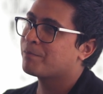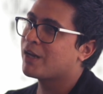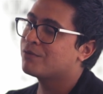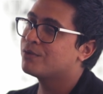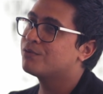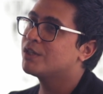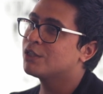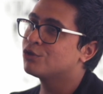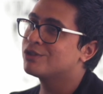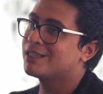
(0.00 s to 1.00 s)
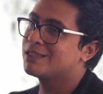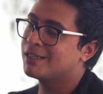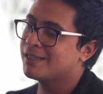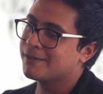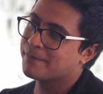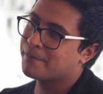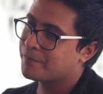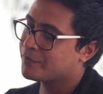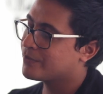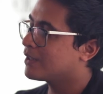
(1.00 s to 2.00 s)
Then 50 to 60,
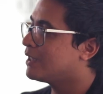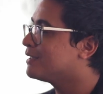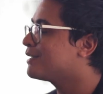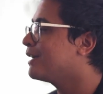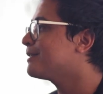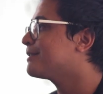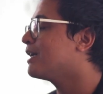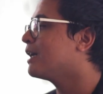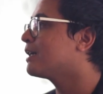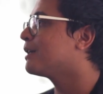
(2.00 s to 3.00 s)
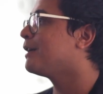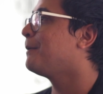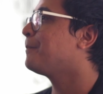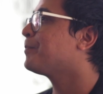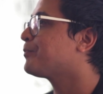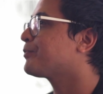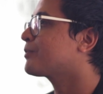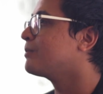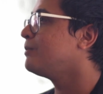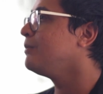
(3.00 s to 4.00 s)
he says that
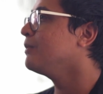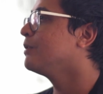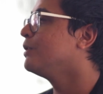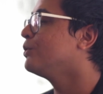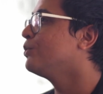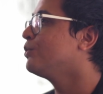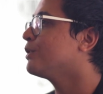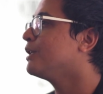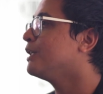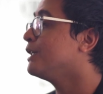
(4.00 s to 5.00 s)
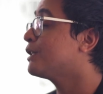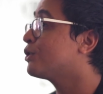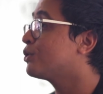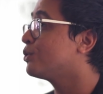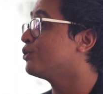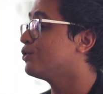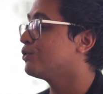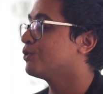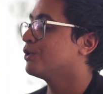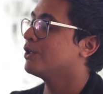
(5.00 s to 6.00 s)
you need
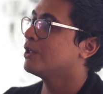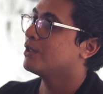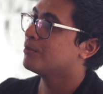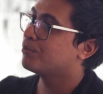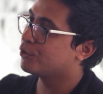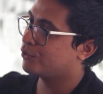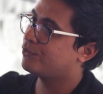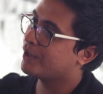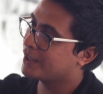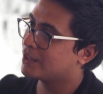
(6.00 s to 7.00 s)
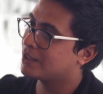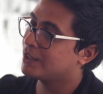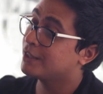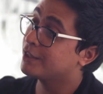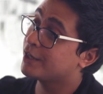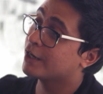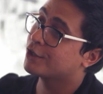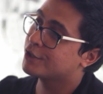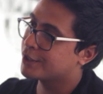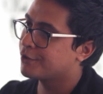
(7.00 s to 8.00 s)
to put faith in the
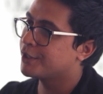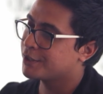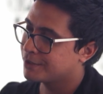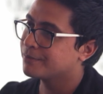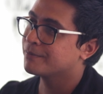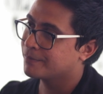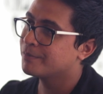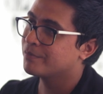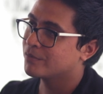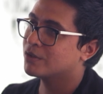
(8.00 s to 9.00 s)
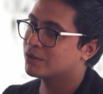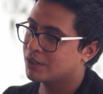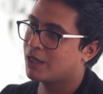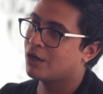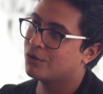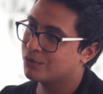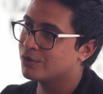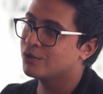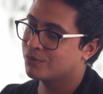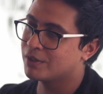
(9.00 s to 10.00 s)
younger generation, because now
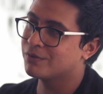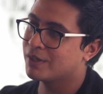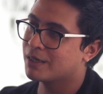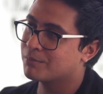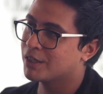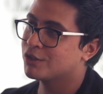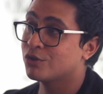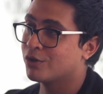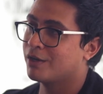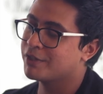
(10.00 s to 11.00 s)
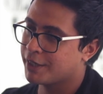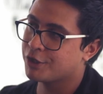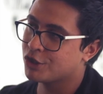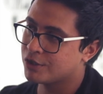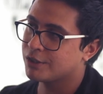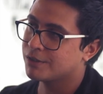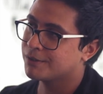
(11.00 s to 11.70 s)
you've lived that much, you don't have the energy.